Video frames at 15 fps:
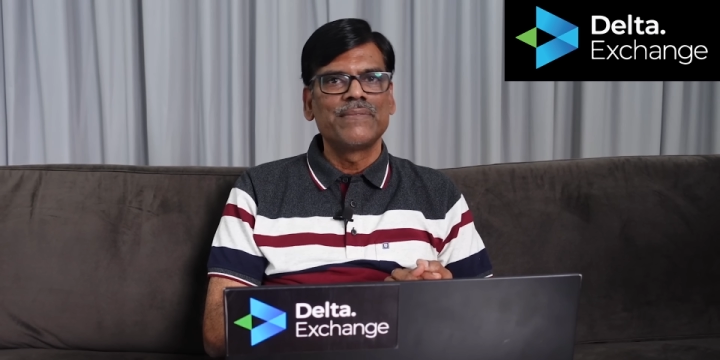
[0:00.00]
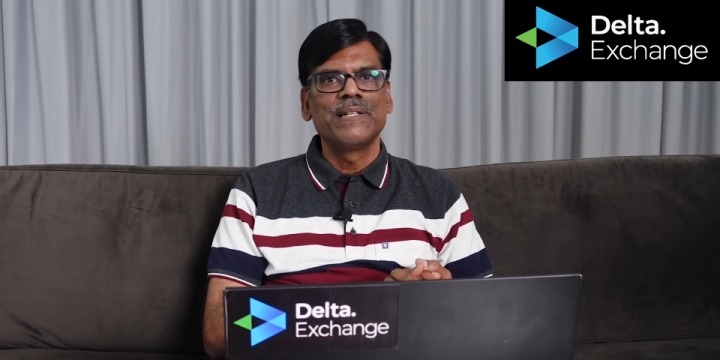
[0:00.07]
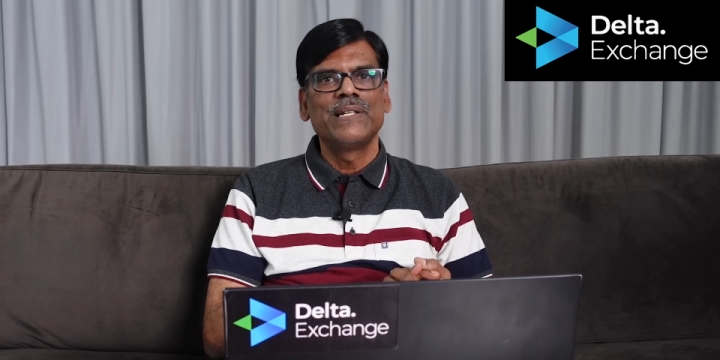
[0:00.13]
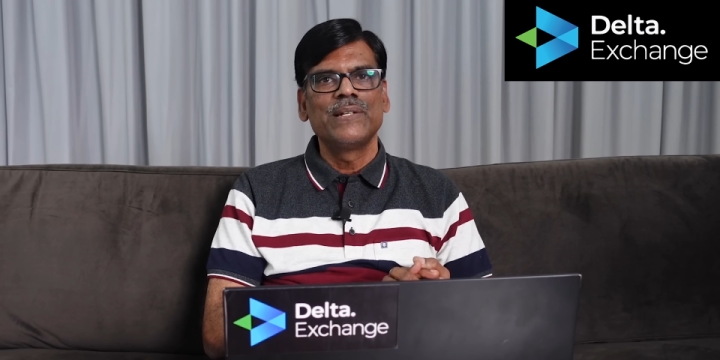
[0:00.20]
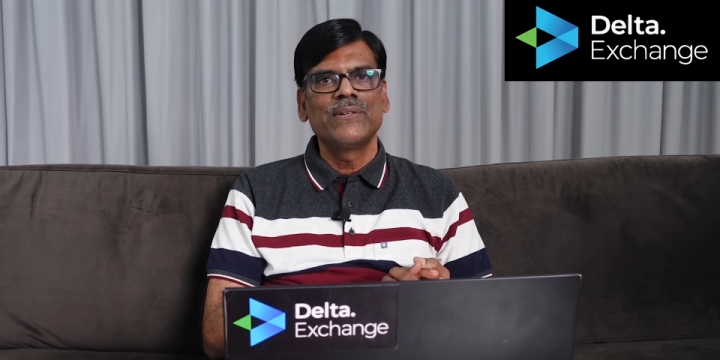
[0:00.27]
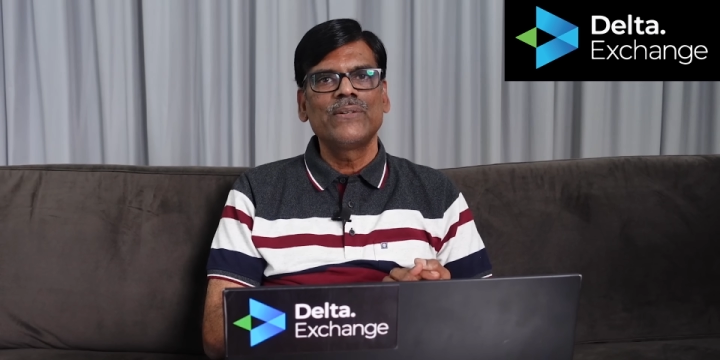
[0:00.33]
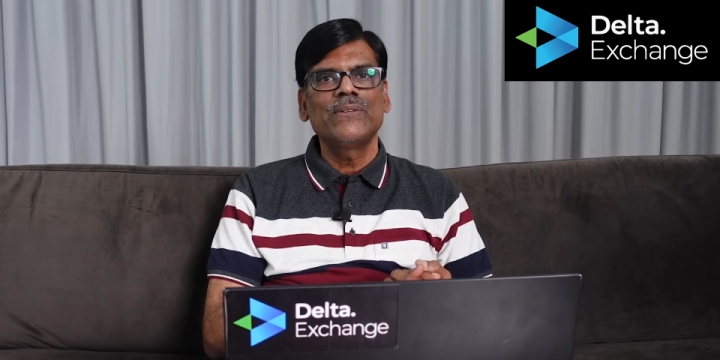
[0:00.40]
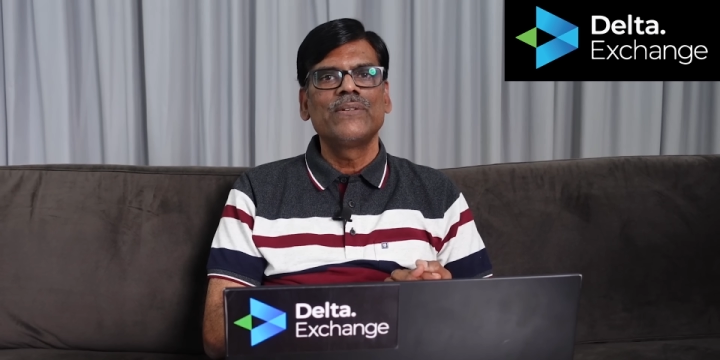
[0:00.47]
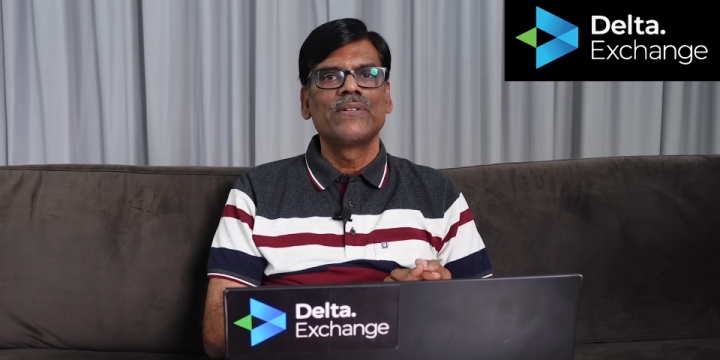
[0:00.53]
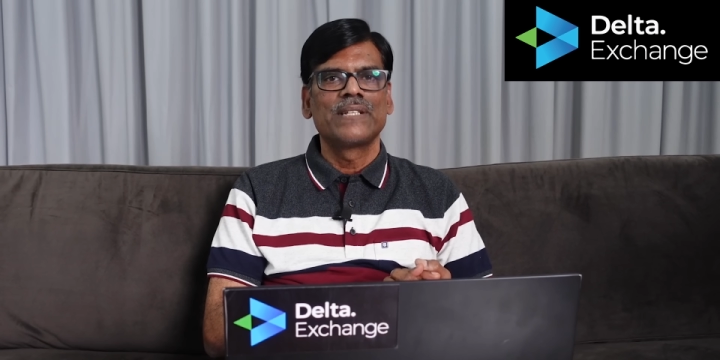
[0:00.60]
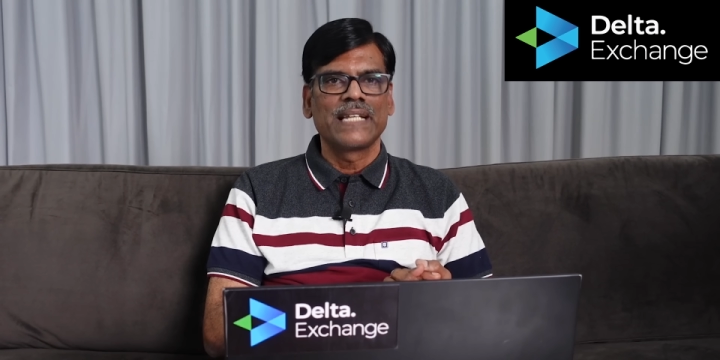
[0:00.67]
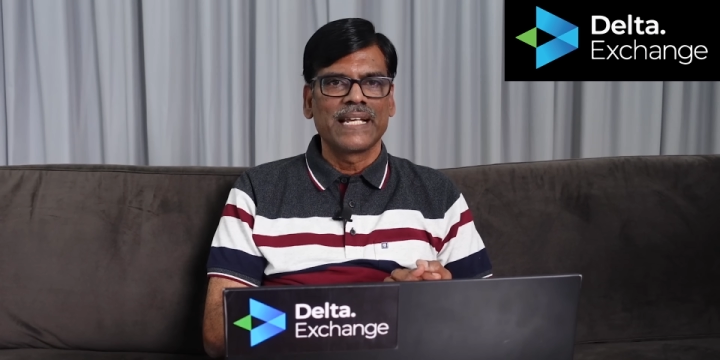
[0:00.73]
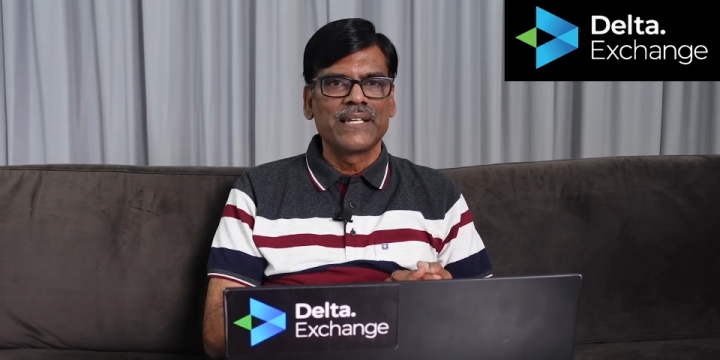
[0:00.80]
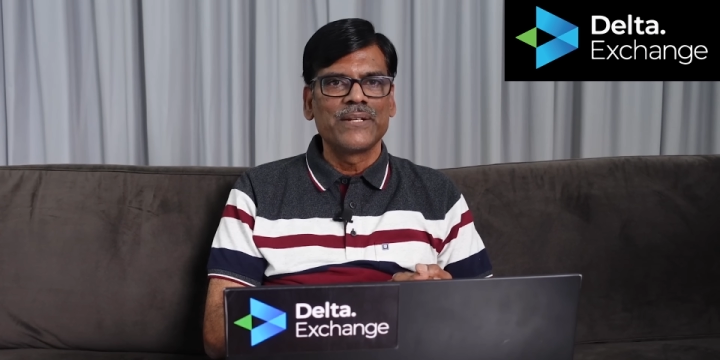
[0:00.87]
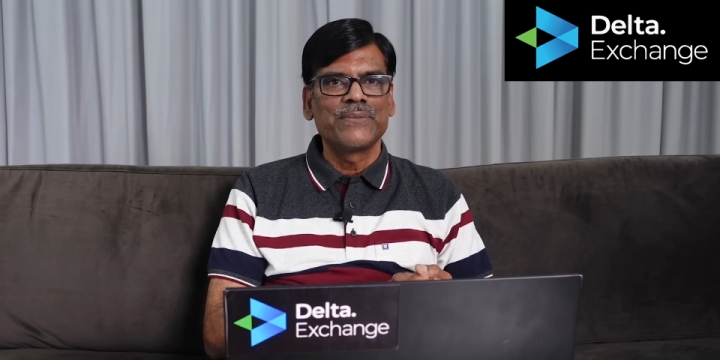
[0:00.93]
video
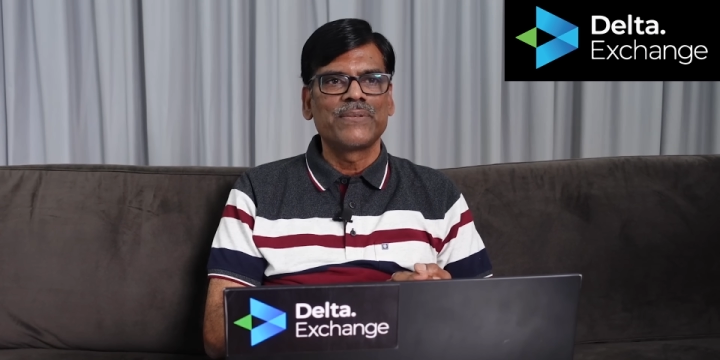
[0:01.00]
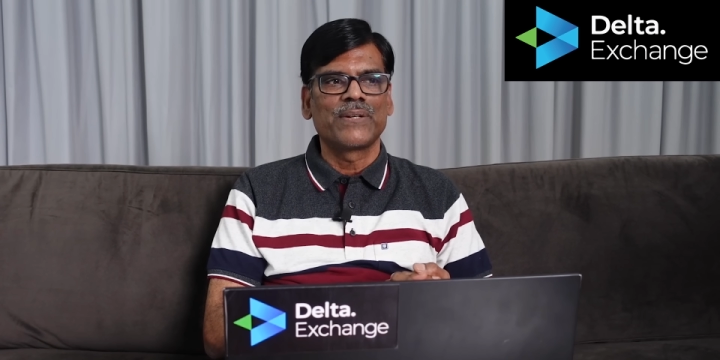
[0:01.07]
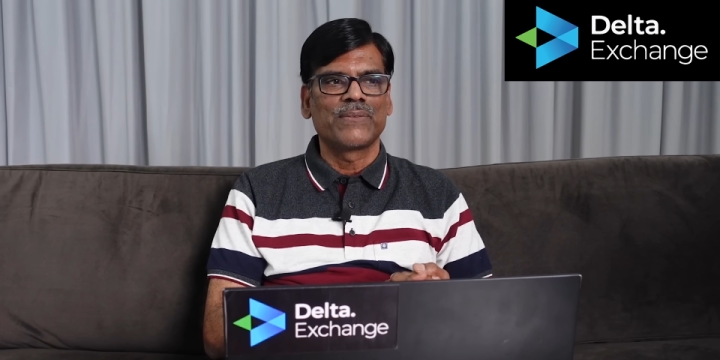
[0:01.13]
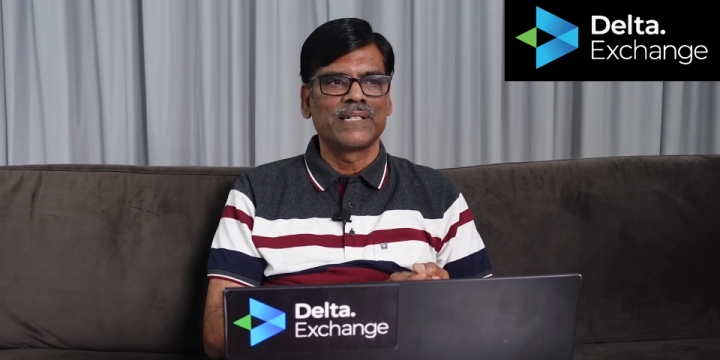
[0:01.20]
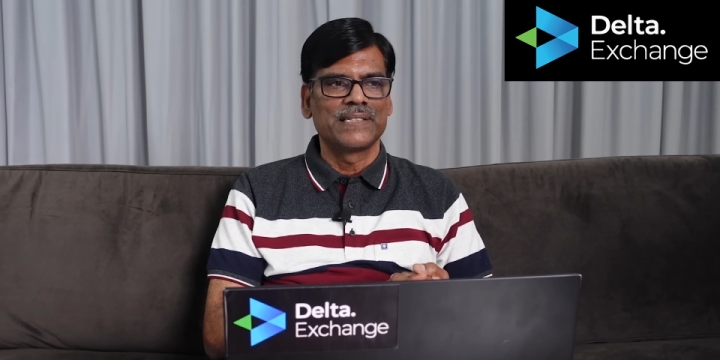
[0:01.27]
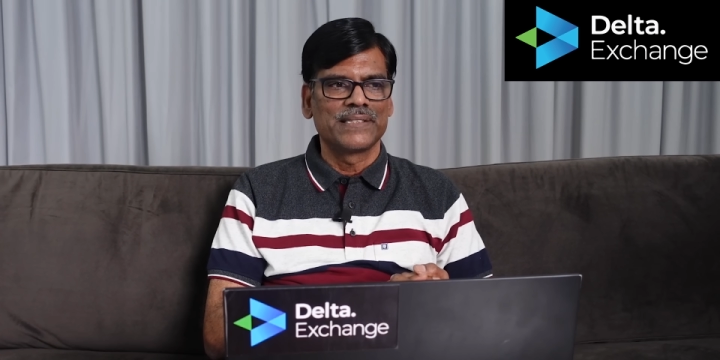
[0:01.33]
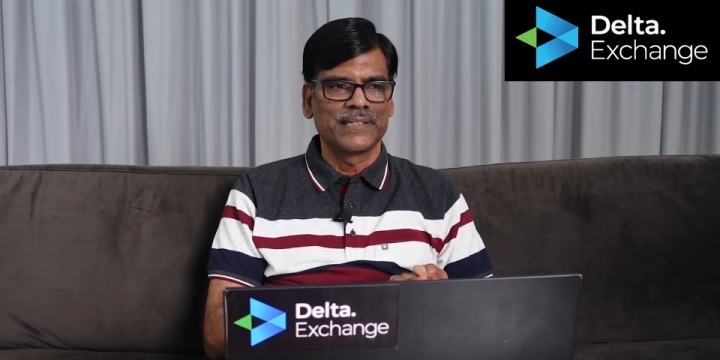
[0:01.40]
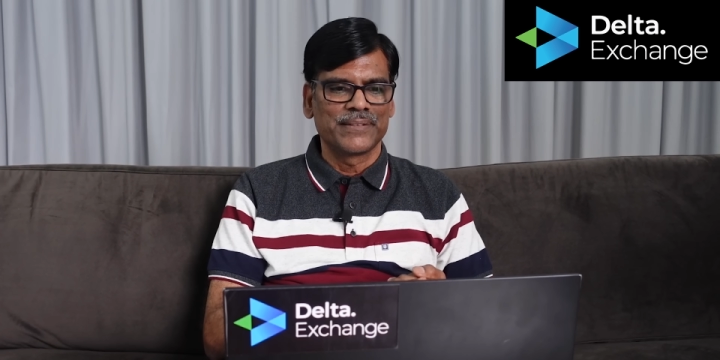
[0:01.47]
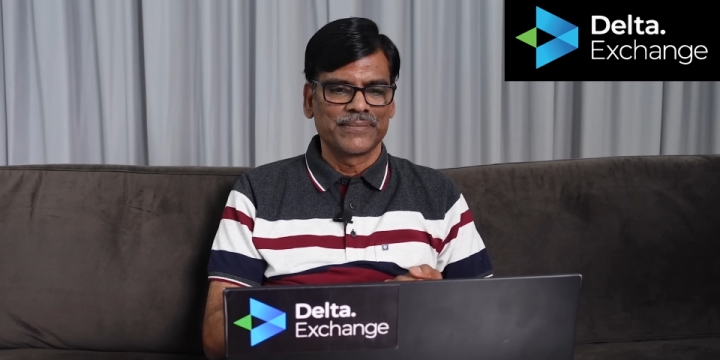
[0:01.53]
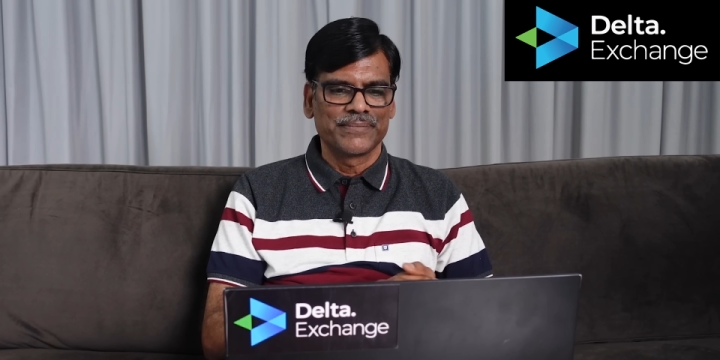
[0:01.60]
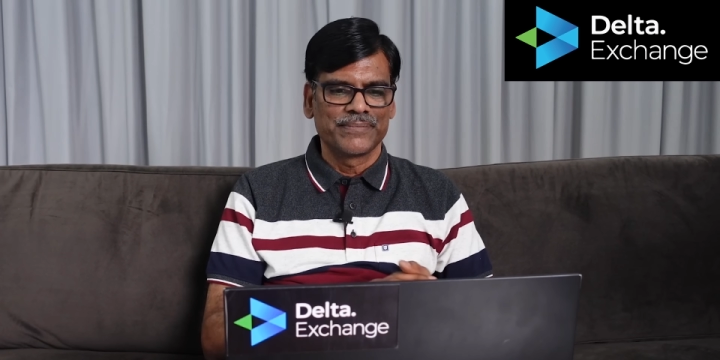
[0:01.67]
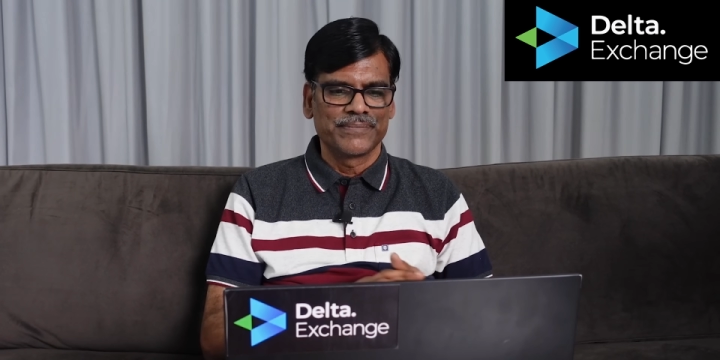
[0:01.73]
thank you for watching